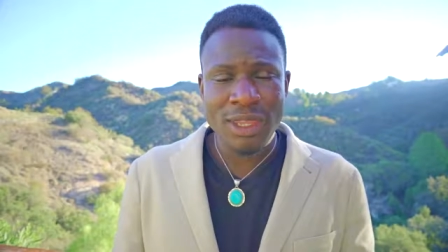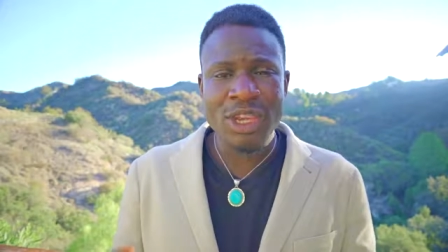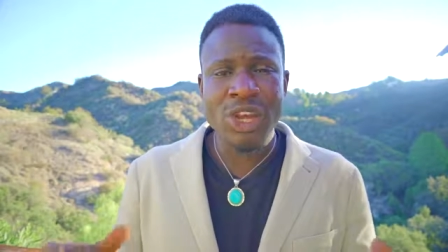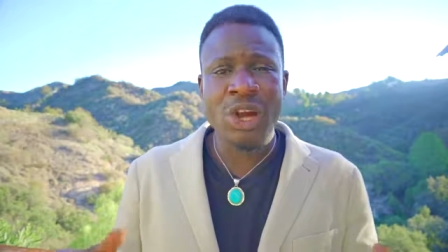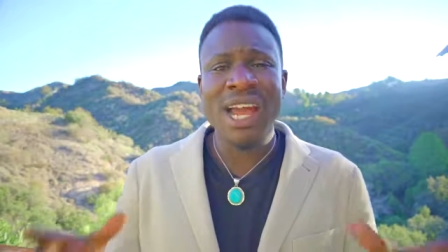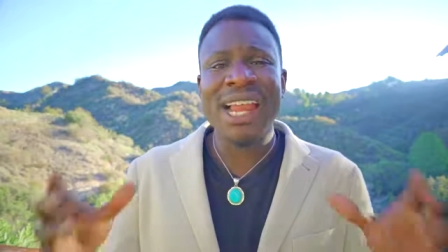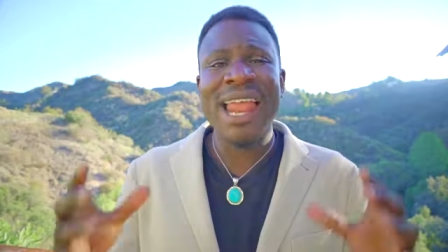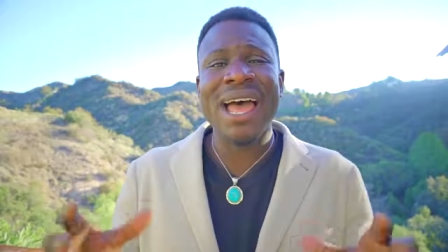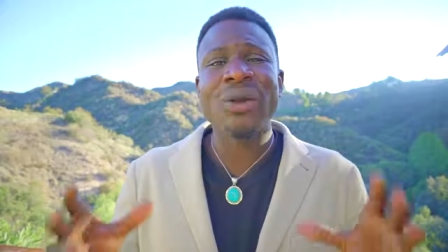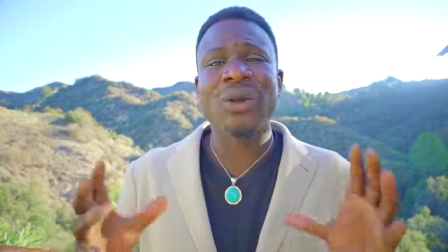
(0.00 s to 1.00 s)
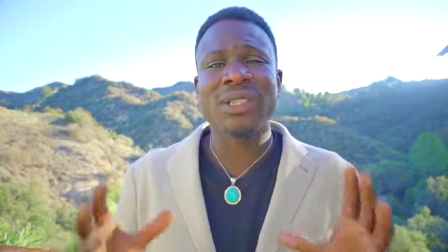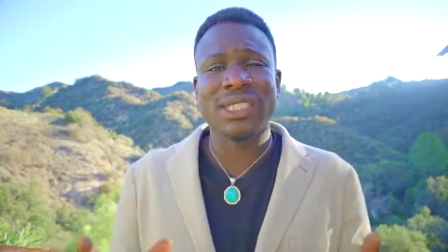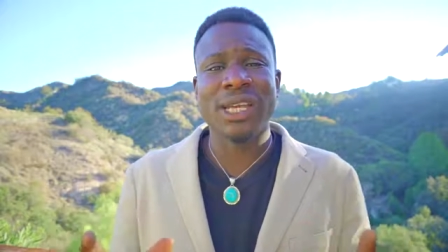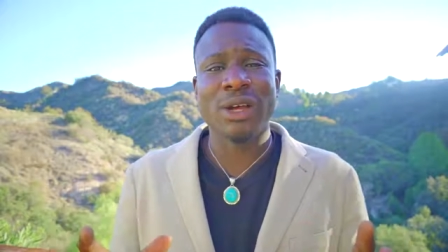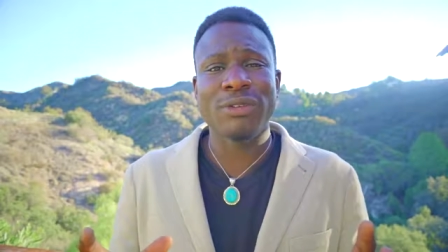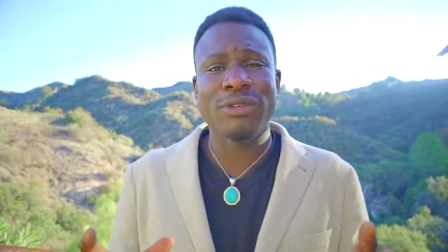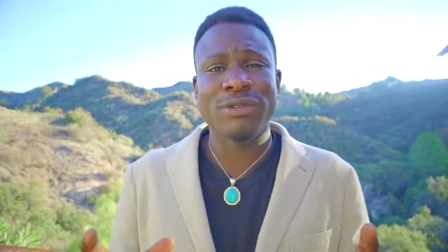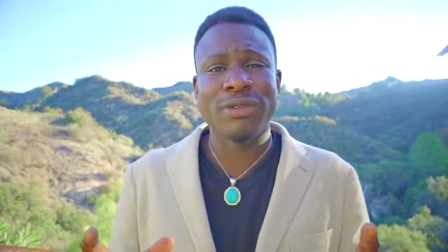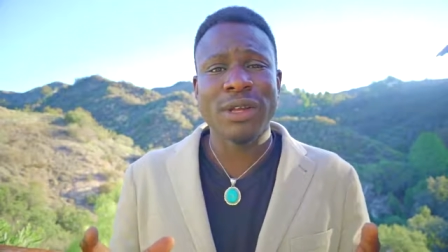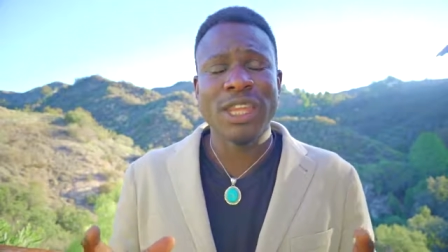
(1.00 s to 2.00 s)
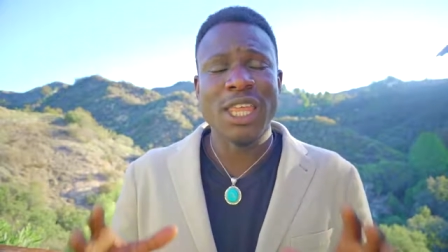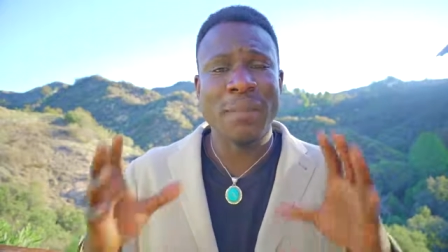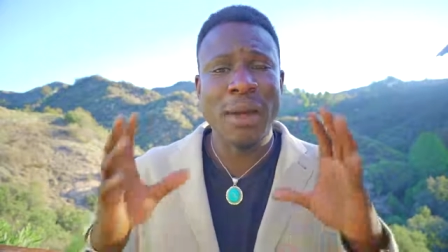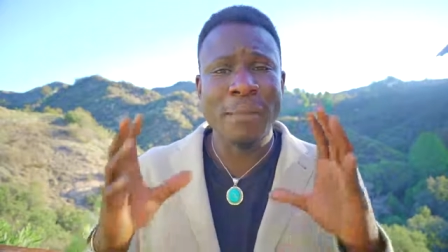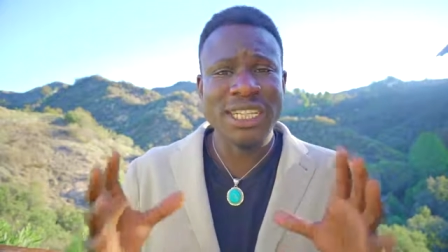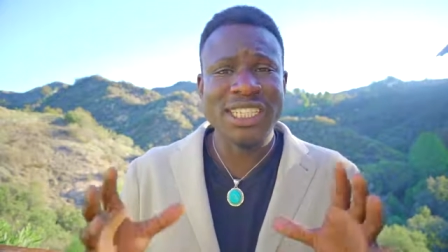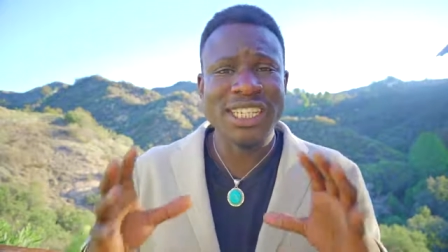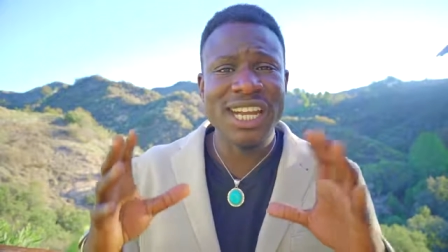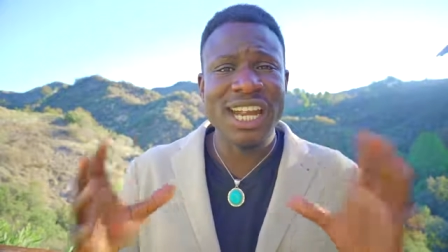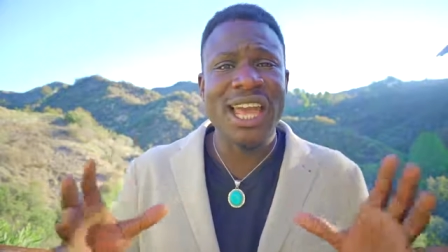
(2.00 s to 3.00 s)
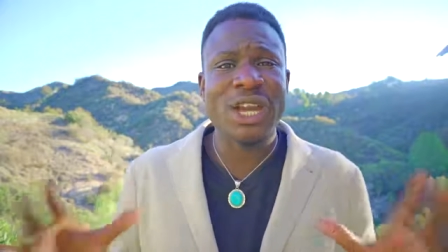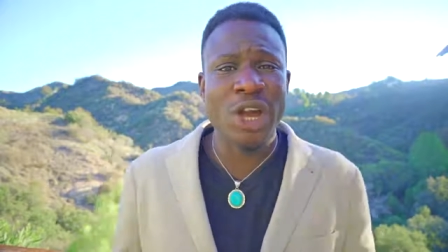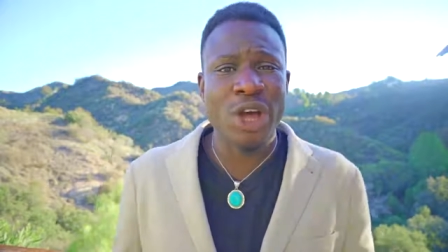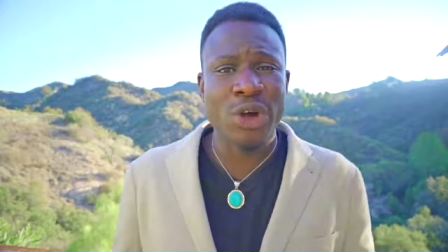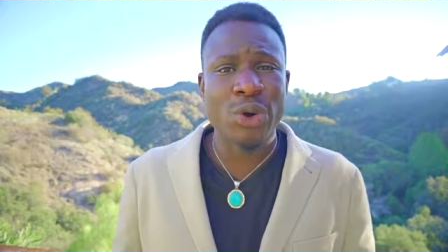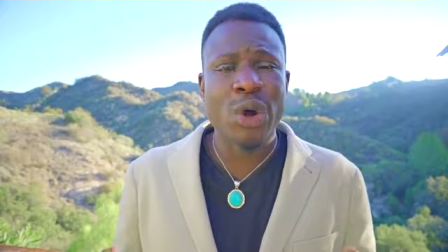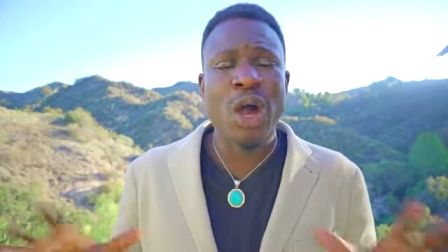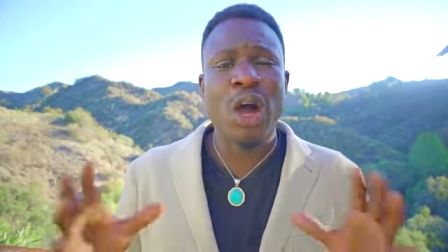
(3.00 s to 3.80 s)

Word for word: you got to allow yourself the permission to let go